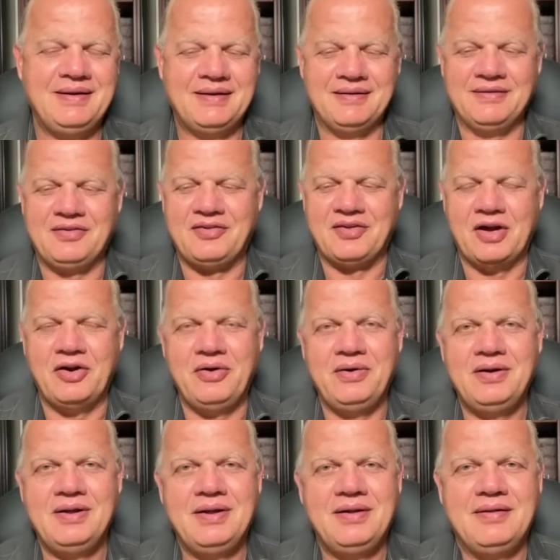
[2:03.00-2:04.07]
And so,
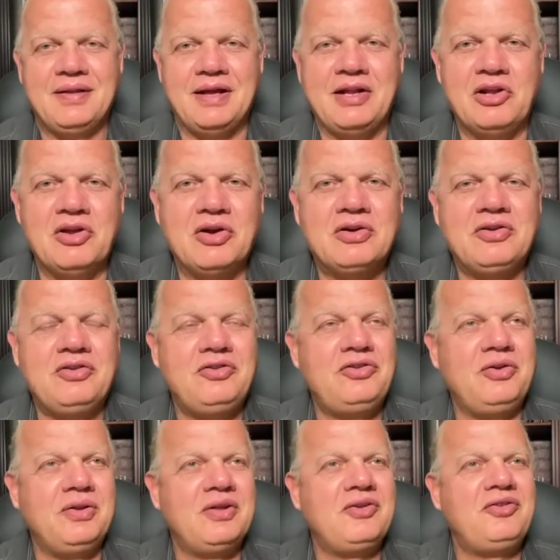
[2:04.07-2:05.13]
they looked
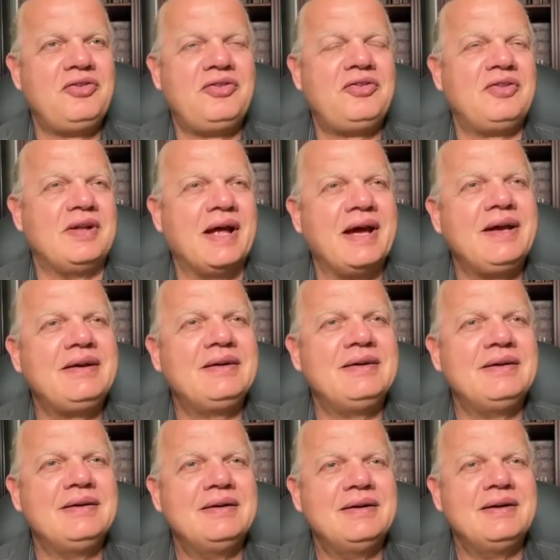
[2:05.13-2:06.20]
to the snake.
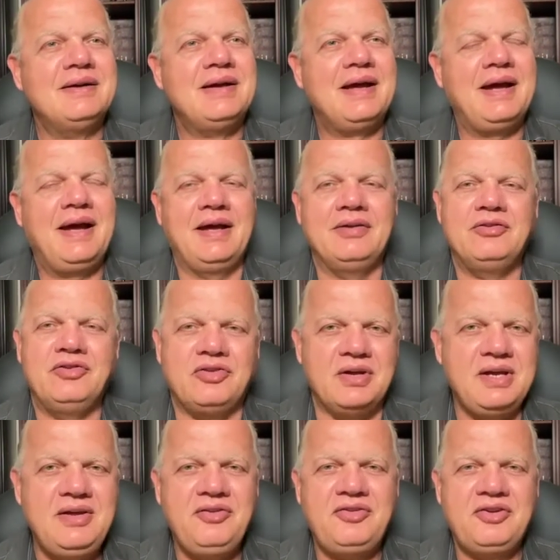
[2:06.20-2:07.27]
And
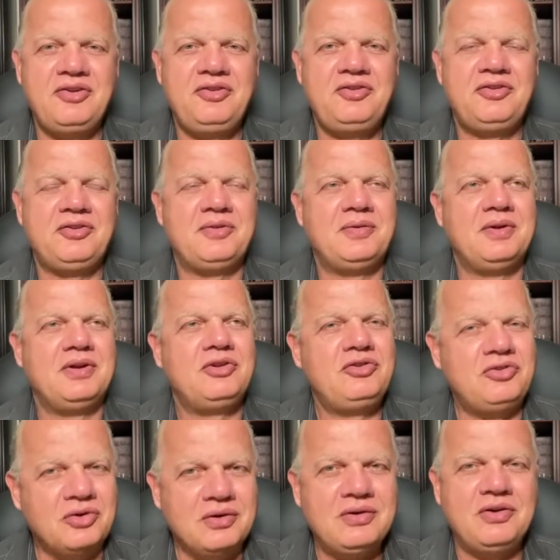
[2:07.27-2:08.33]
Jesus
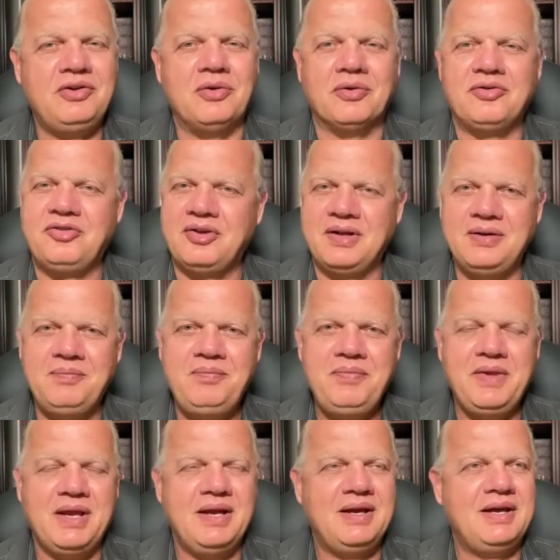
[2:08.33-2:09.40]
took your sin,
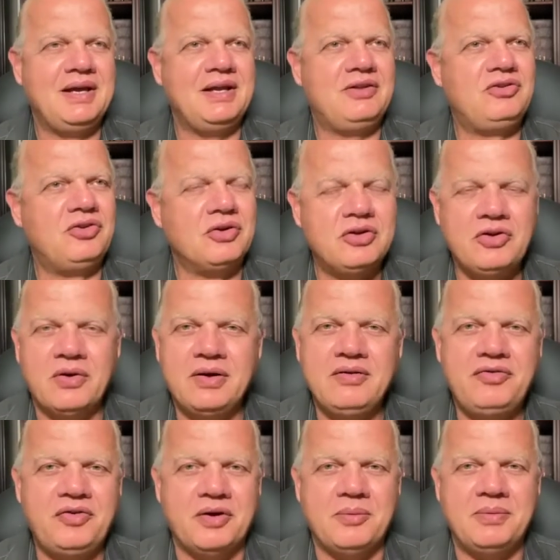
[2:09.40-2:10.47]
he took your
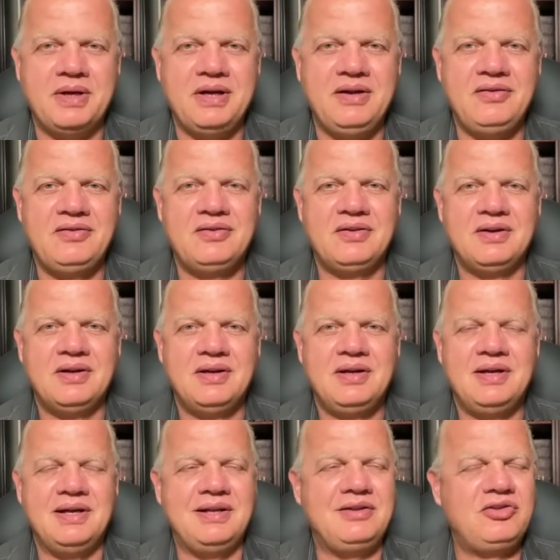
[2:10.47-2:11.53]
infirmities,
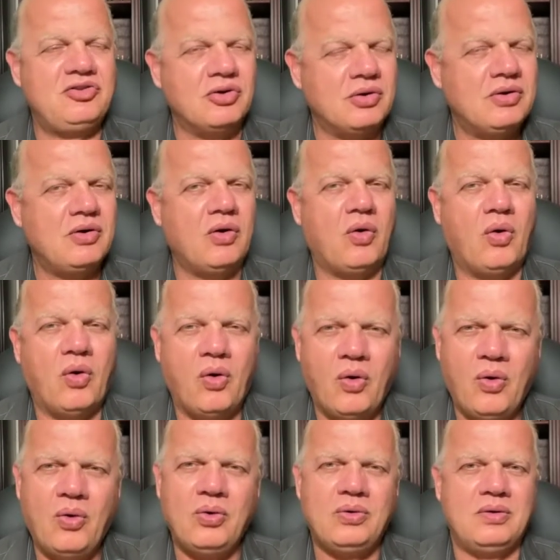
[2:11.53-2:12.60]
he took
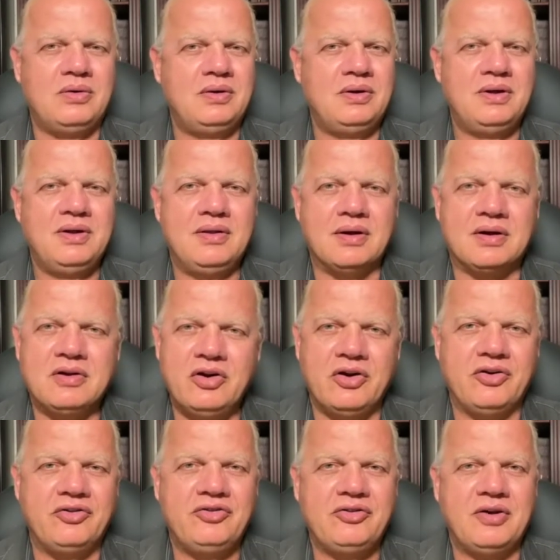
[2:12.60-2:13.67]
all the
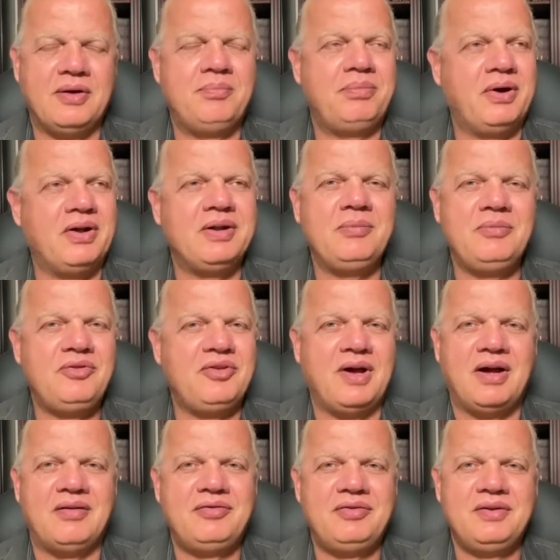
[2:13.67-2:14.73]
curse upon himself.